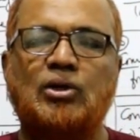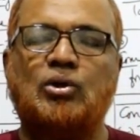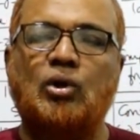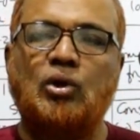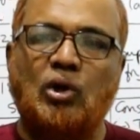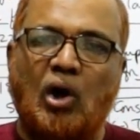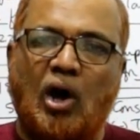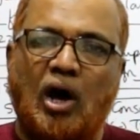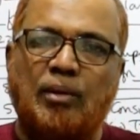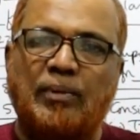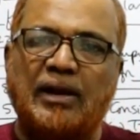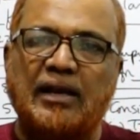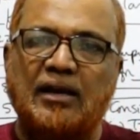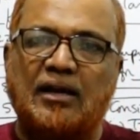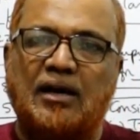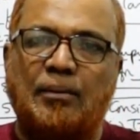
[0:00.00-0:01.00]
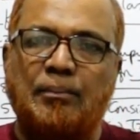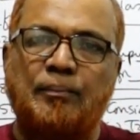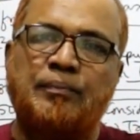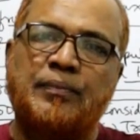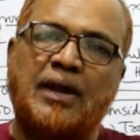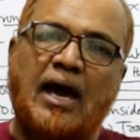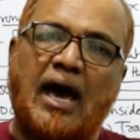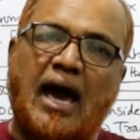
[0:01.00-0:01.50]
So normal income
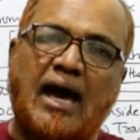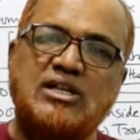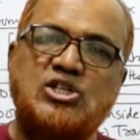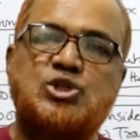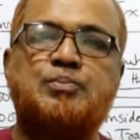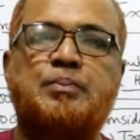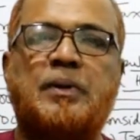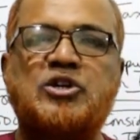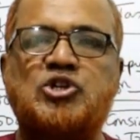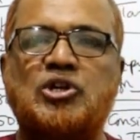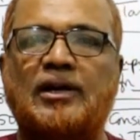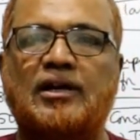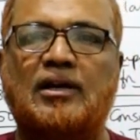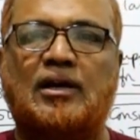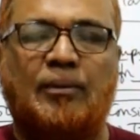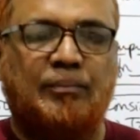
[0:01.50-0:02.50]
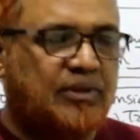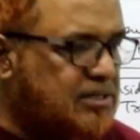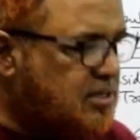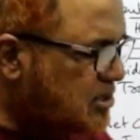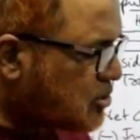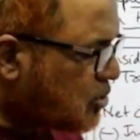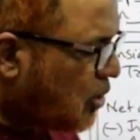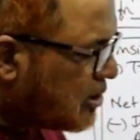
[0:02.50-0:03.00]
and special income. This
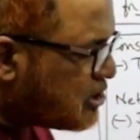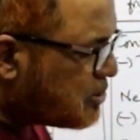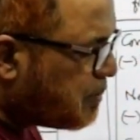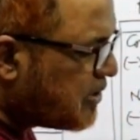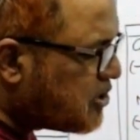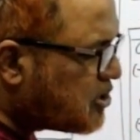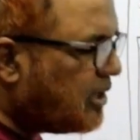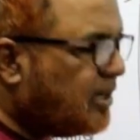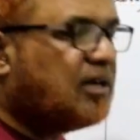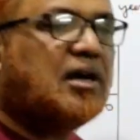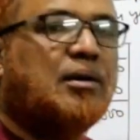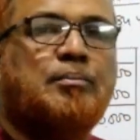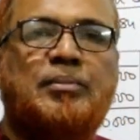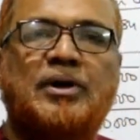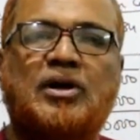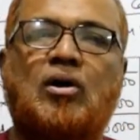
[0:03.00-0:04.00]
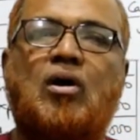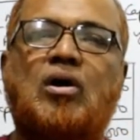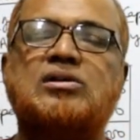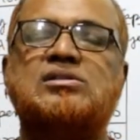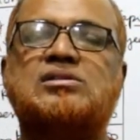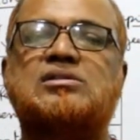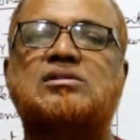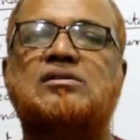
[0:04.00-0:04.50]
is called special income
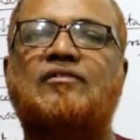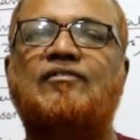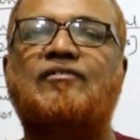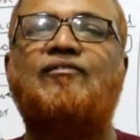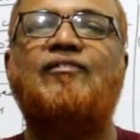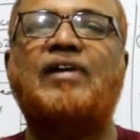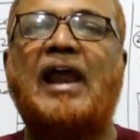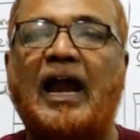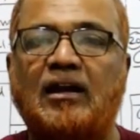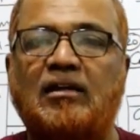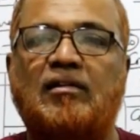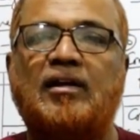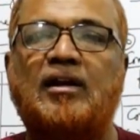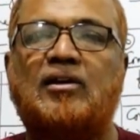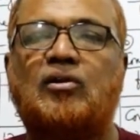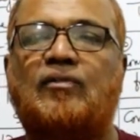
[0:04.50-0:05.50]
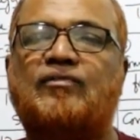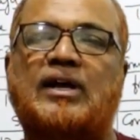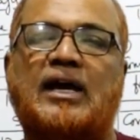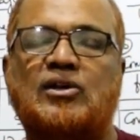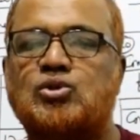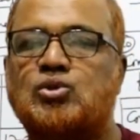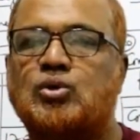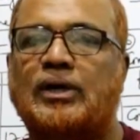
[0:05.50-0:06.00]
because flat rate of
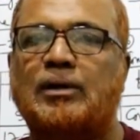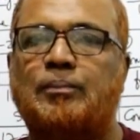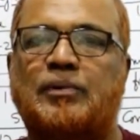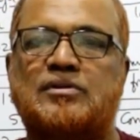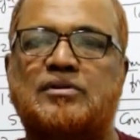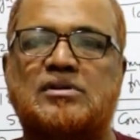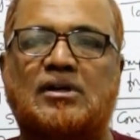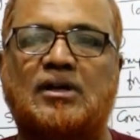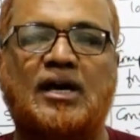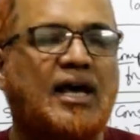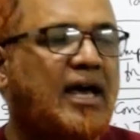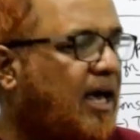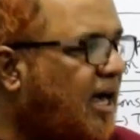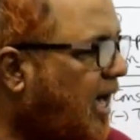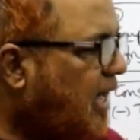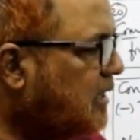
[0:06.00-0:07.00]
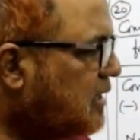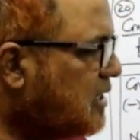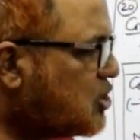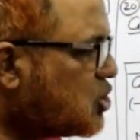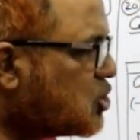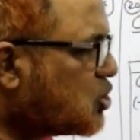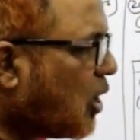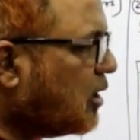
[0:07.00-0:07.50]
tax 20%. And
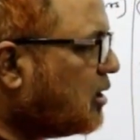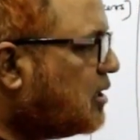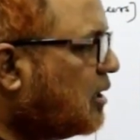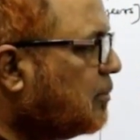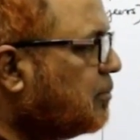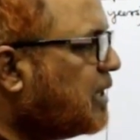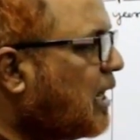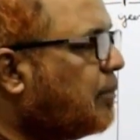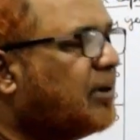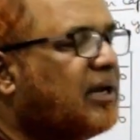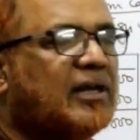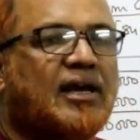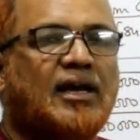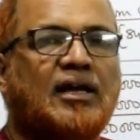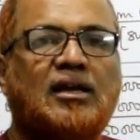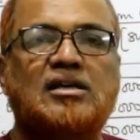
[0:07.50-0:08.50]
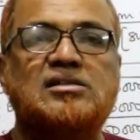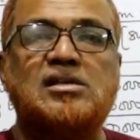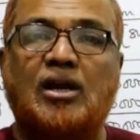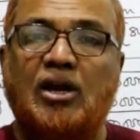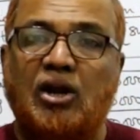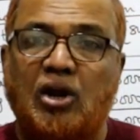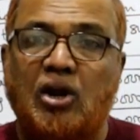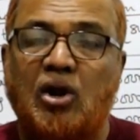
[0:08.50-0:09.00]
this short-term capital gain is
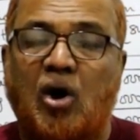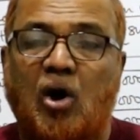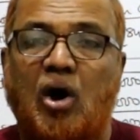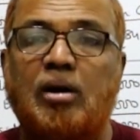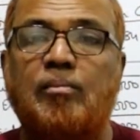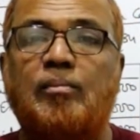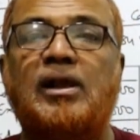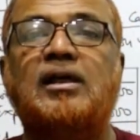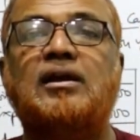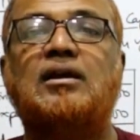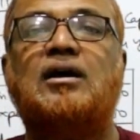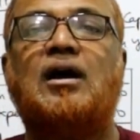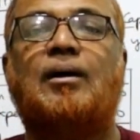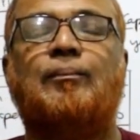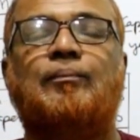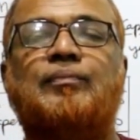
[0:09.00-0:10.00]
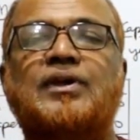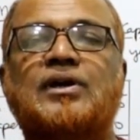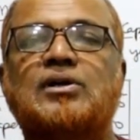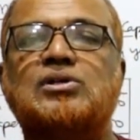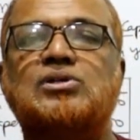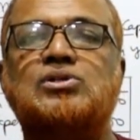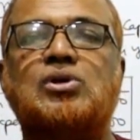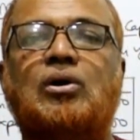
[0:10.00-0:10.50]
a normal income.
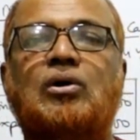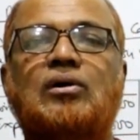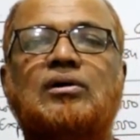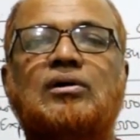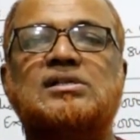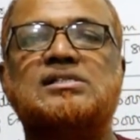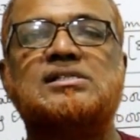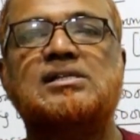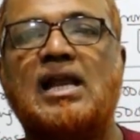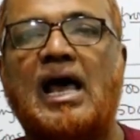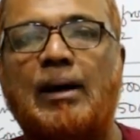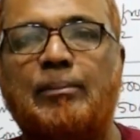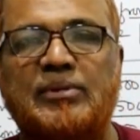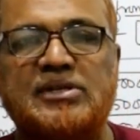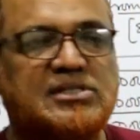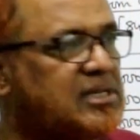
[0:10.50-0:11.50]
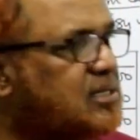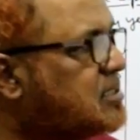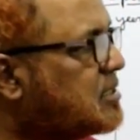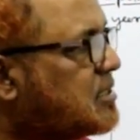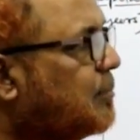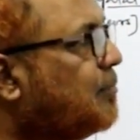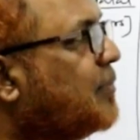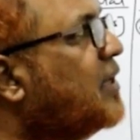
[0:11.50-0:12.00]
So slab
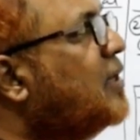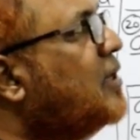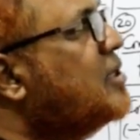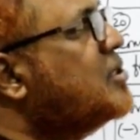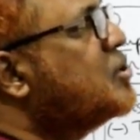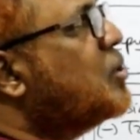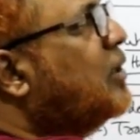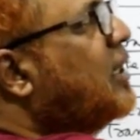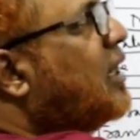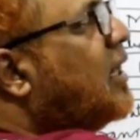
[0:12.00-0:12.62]
system. So